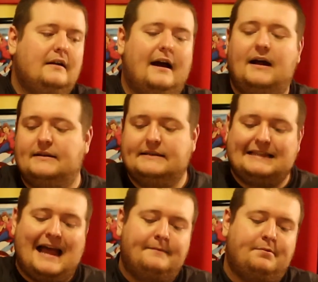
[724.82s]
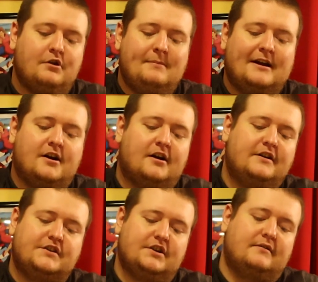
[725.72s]
on slab Pokemon
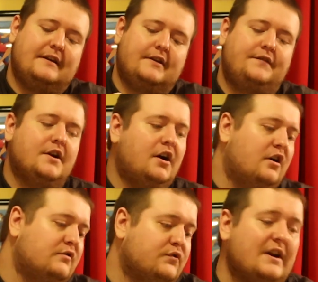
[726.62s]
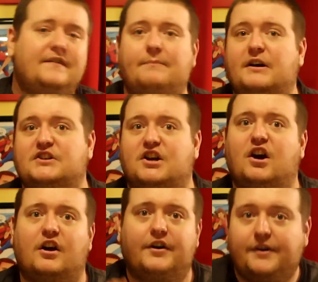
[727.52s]
cards. So even if you go $25 a
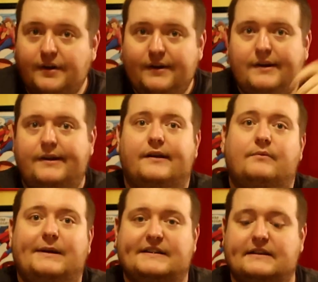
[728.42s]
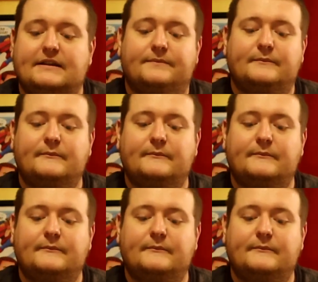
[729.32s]
card, you know, basically.